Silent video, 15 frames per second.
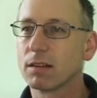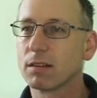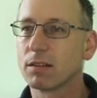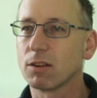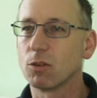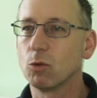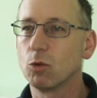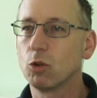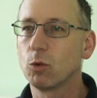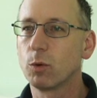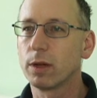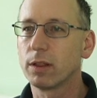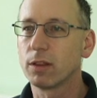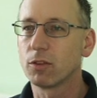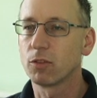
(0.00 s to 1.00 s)
So all the way
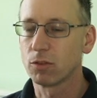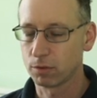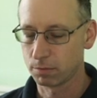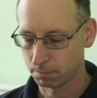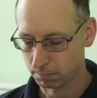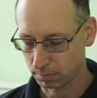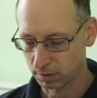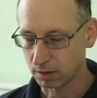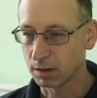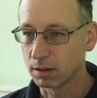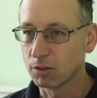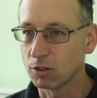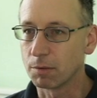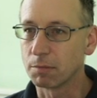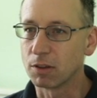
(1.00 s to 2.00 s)
at the
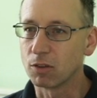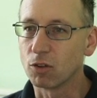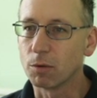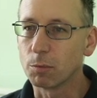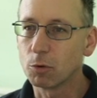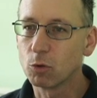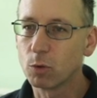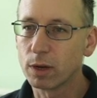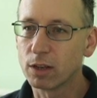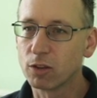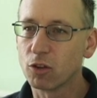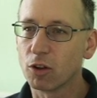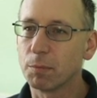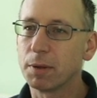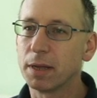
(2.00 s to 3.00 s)
jump to the top, all the way to the
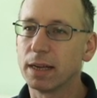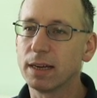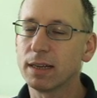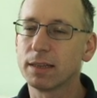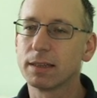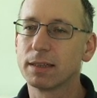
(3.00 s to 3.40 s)
top here.